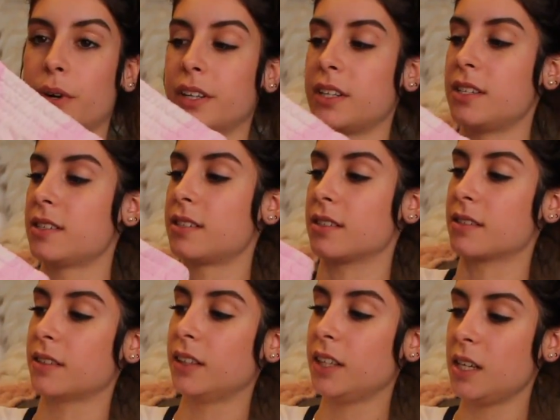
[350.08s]
wear these to
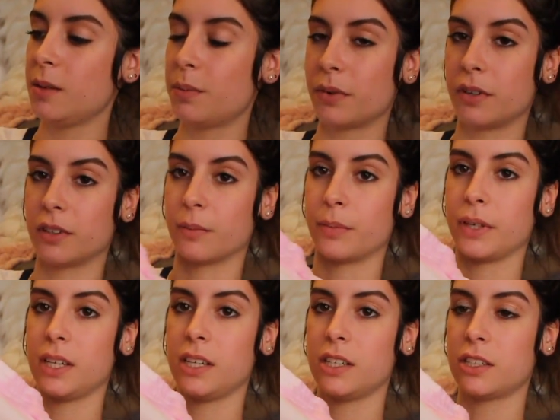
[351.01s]
sleep or the
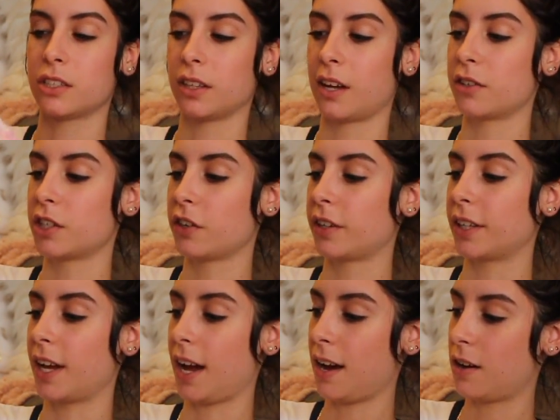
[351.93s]
beach, lounging around
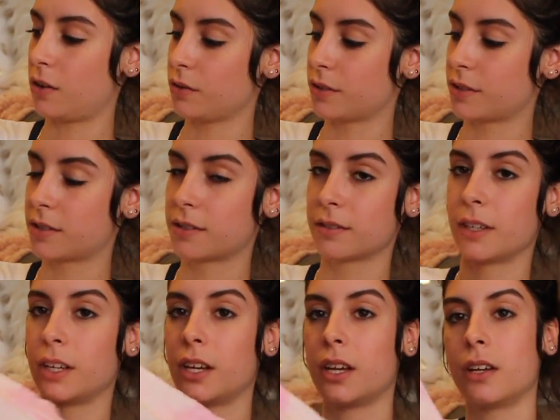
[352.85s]
the house.
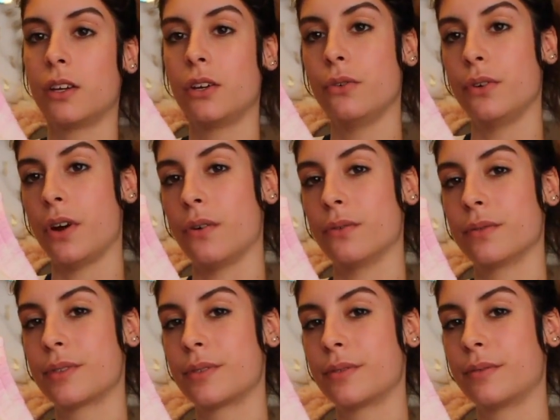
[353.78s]
Who
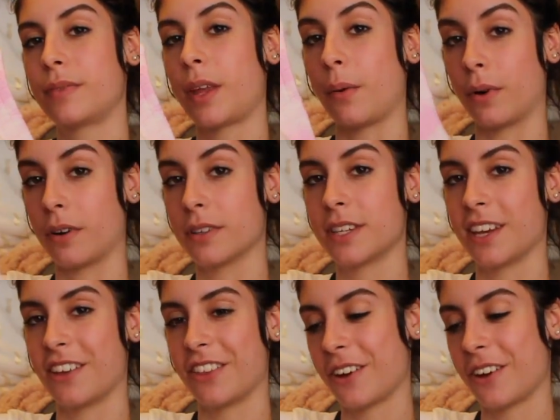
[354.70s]
knows? They were on sale